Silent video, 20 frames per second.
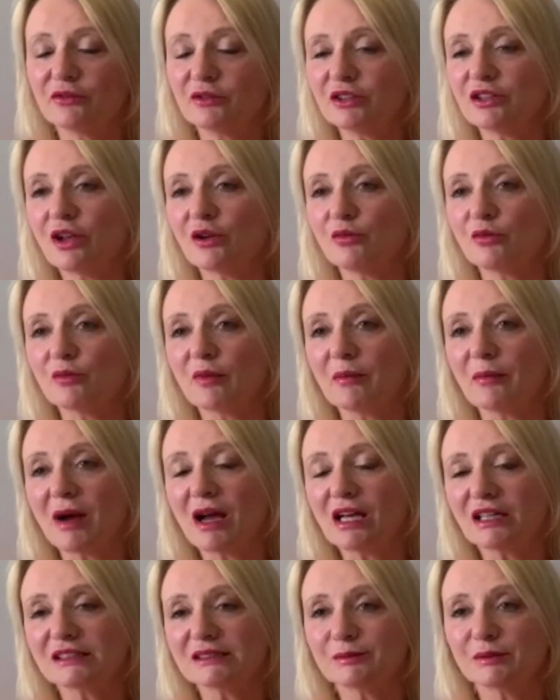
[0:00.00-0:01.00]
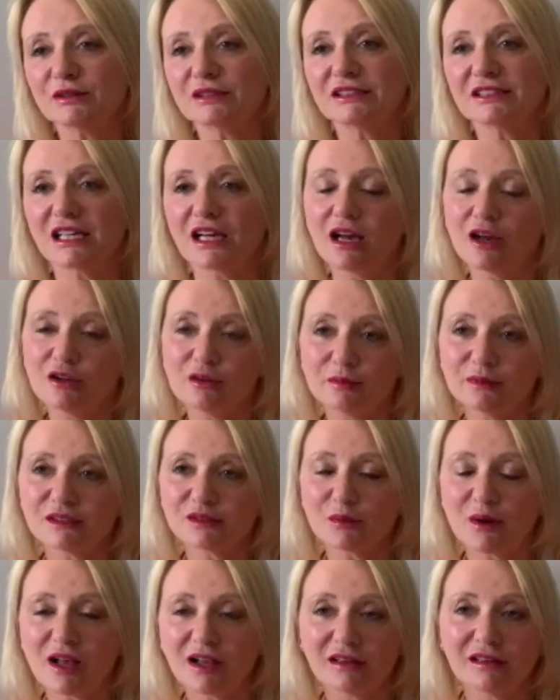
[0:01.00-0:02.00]
You know, my husband's at home
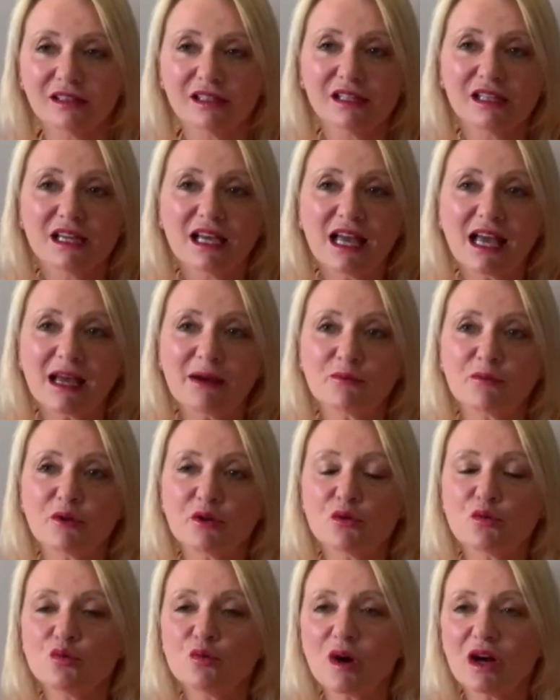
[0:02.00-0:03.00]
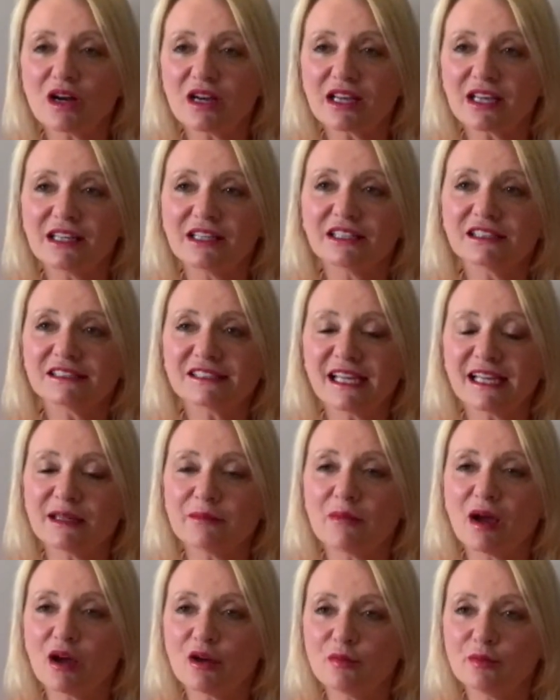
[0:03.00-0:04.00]
as well, and we all work in the
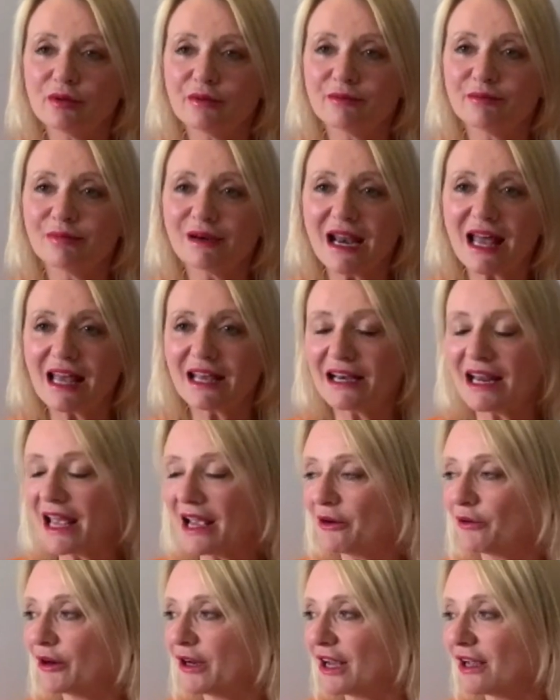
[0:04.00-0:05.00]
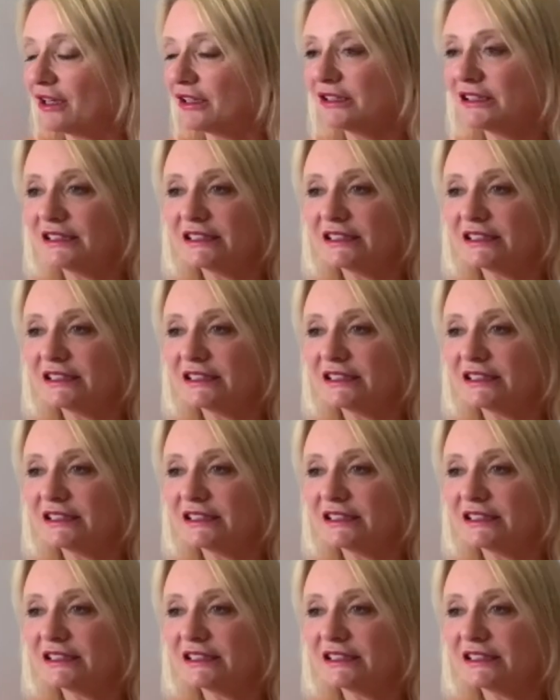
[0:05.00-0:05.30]
same open plan area.